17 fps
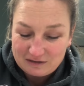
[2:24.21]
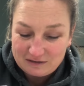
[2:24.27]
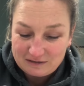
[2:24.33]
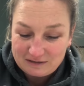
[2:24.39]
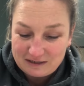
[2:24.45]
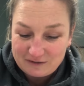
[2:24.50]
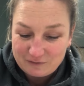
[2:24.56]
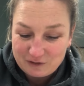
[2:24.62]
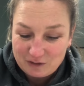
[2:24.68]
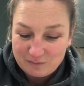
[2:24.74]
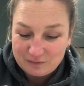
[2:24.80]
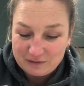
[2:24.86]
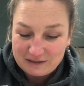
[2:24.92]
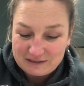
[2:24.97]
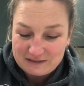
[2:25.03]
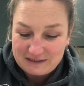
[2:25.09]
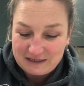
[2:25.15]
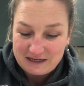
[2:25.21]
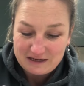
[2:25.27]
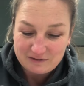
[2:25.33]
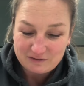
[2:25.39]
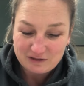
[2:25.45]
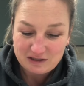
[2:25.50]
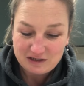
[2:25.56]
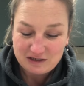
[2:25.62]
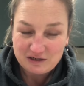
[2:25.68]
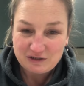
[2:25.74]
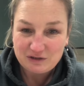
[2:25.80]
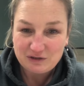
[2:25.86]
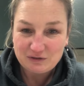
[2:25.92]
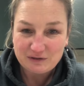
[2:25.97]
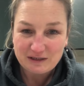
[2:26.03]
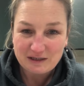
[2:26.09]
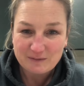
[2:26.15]
Now when you press down,
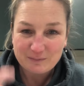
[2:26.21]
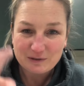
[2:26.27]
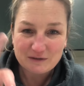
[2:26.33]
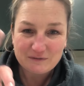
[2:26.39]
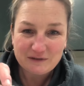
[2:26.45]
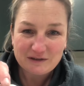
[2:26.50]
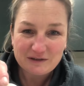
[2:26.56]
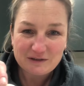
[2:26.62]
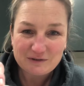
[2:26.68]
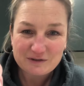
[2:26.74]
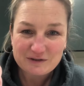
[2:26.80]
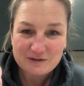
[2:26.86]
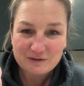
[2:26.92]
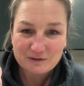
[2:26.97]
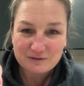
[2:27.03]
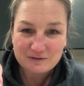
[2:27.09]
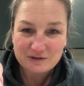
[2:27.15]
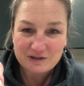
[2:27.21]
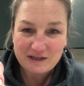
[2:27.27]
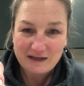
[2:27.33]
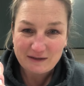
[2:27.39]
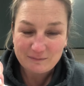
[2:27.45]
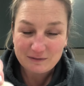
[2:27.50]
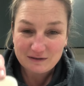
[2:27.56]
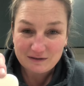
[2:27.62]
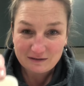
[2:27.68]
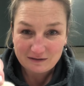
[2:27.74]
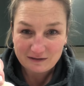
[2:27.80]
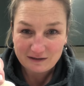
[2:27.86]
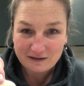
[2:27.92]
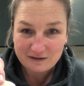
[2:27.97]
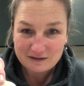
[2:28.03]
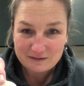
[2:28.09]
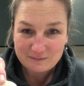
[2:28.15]
you'll get a perfect little circle shape.
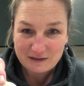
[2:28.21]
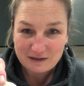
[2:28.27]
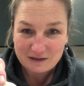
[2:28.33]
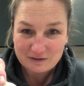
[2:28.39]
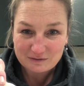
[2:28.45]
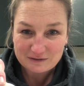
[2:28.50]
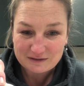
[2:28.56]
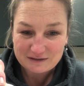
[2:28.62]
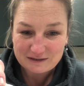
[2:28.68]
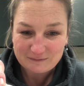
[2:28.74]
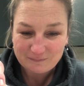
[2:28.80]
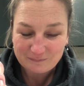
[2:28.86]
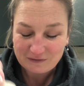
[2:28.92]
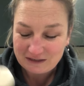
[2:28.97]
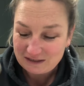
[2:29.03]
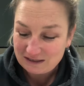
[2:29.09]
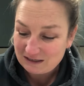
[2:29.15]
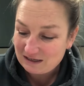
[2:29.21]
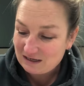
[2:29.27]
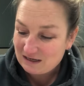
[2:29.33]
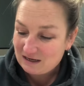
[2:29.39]
There's my host, okay?